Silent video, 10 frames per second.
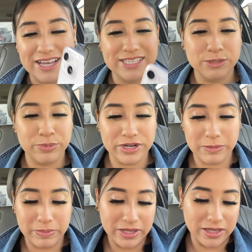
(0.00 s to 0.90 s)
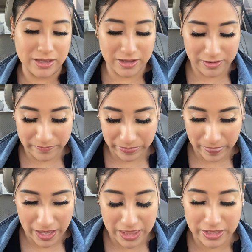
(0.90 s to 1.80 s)
It's a pretty pink.
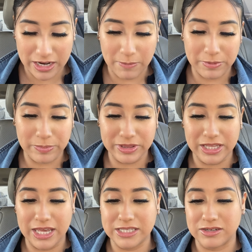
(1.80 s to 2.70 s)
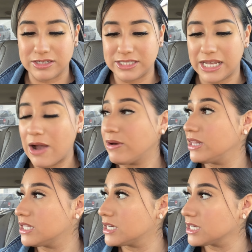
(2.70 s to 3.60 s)
And then I'm gonna put the case on to see how
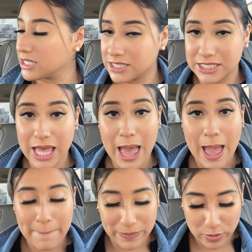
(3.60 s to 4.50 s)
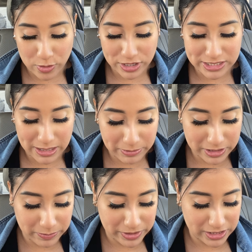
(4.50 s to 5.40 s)
it looks. But of course, I'm
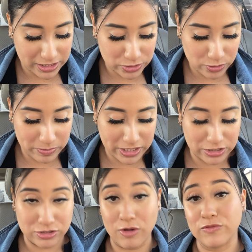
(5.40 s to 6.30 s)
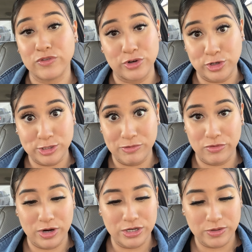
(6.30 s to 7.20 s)
gonna put the screen protectors on first
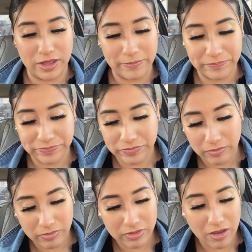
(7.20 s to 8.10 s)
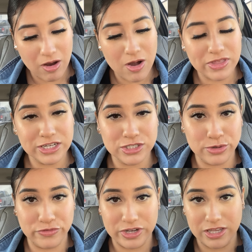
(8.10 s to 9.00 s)
before I do that. Oh, that is so
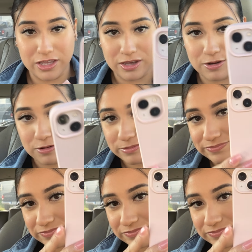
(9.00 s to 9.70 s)
freaking cute.